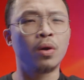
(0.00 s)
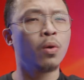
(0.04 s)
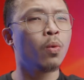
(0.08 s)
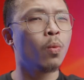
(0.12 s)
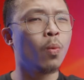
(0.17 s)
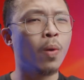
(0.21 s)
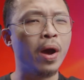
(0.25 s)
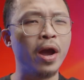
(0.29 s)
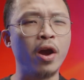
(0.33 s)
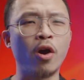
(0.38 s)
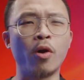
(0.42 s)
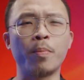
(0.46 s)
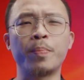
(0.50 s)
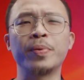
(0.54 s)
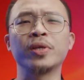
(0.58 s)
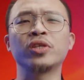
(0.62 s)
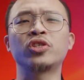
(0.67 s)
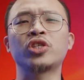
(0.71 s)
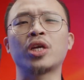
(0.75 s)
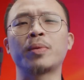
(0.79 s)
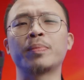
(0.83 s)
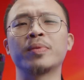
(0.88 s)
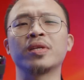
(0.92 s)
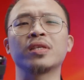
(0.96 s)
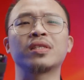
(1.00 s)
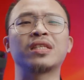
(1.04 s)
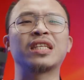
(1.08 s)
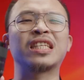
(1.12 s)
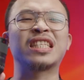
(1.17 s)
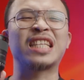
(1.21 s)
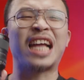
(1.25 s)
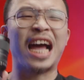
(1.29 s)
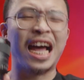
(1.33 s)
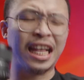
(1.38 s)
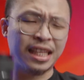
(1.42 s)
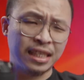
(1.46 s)
Wide open sharpness
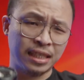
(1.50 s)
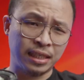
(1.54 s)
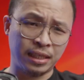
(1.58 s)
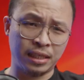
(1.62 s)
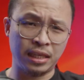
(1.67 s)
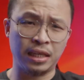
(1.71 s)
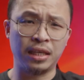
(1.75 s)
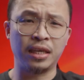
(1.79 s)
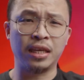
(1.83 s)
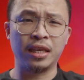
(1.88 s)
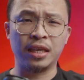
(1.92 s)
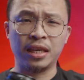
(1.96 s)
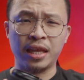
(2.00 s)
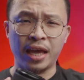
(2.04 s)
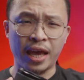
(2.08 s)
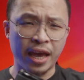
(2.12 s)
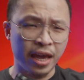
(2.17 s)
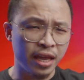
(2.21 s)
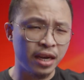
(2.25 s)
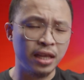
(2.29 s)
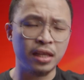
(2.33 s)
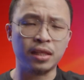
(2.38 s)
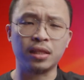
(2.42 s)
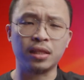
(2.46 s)
is unseen in any